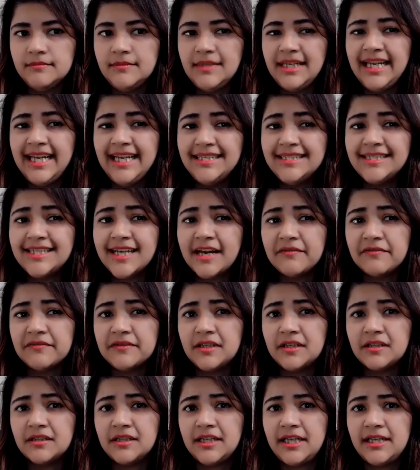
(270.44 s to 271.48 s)

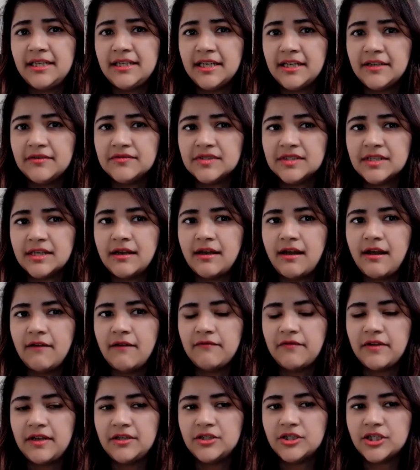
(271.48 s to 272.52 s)
indefinitely gives
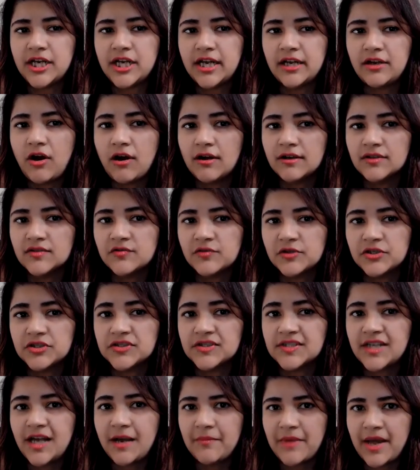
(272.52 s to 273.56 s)
FHA cause for
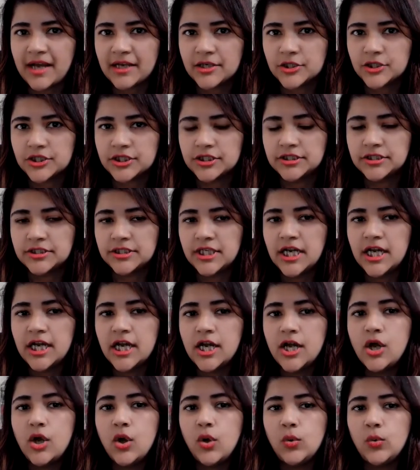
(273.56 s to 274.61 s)
some action,
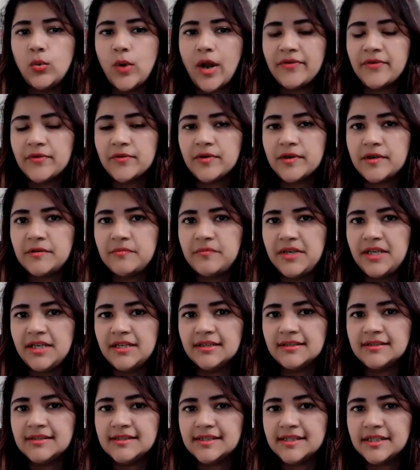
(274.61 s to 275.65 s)
whether it be
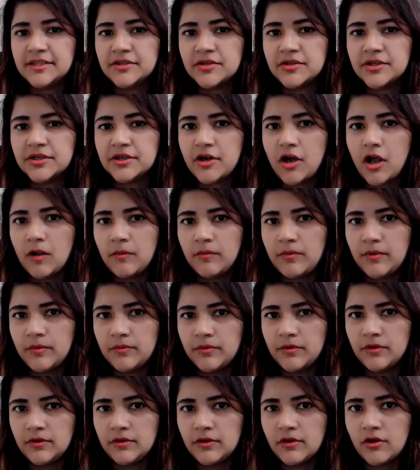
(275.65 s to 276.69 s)
considered
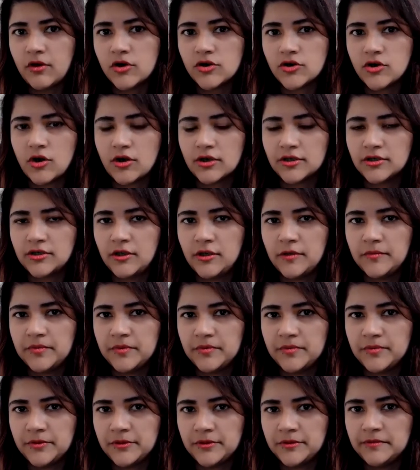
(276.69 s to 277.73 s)
culpable or
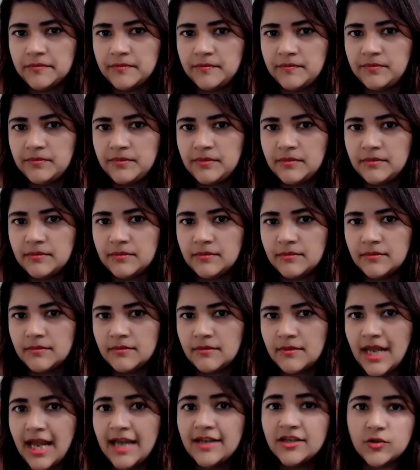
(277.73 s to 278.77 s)
non-culpable,"
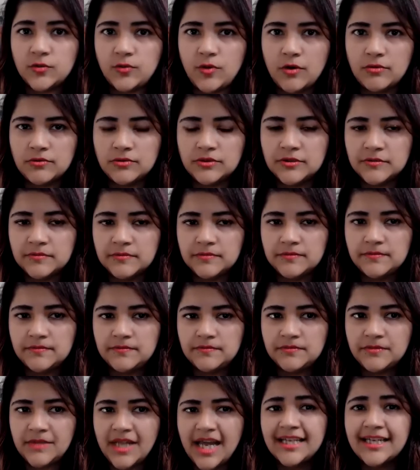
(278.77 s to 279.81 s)
end quote.
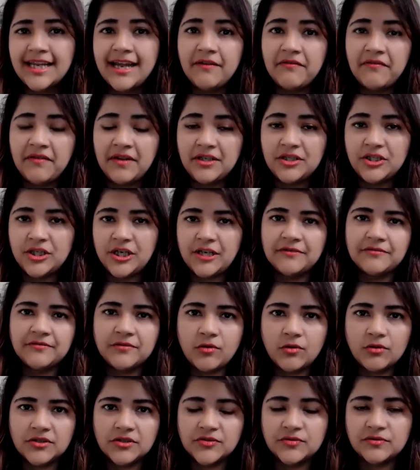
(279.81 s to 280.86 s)
And FHA, of
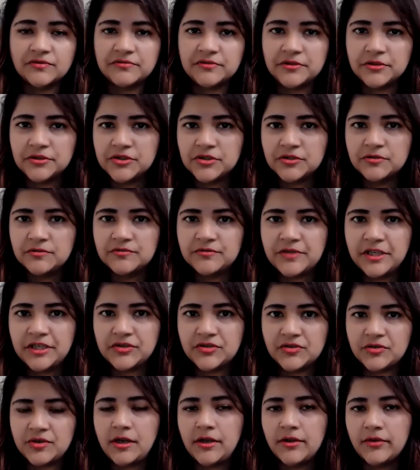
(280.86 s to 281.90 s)
course, refers to
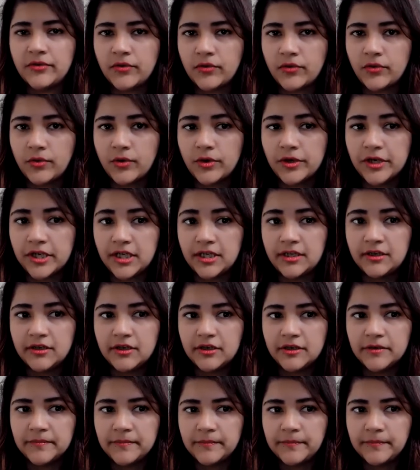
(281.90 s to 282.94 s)
Fraser Health Authority here.